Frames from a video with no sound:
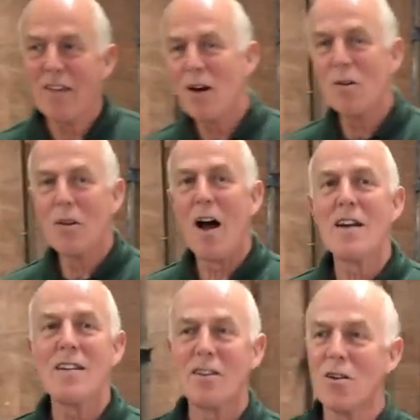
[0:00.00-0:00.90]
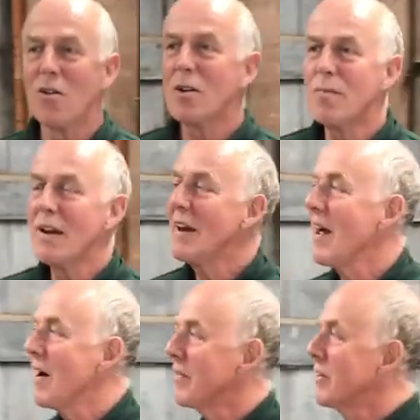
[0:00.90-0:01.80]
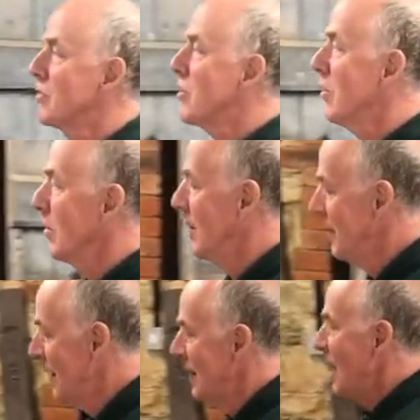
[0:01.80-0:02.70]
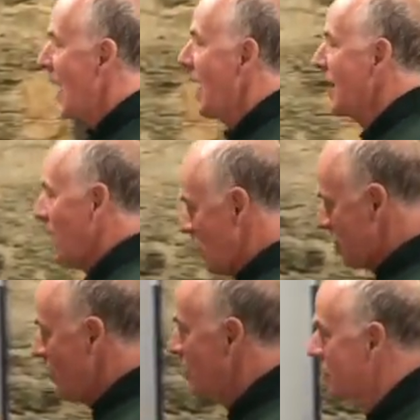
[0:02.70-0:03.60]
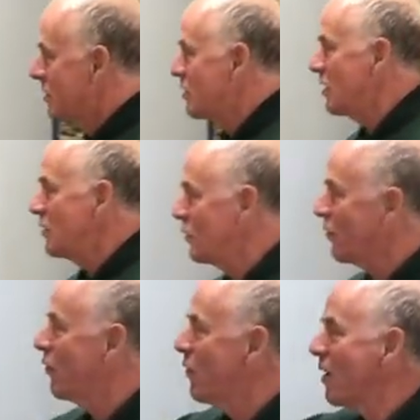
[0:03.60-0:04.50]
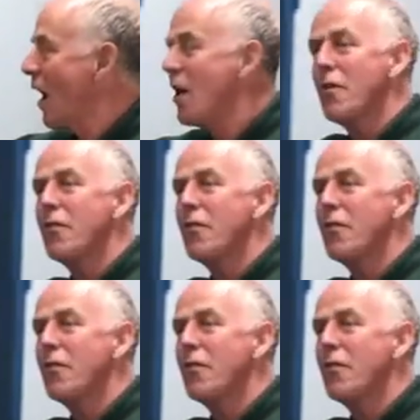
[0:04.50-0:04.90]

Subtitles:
the whole idea got completely out of control, and I started to use other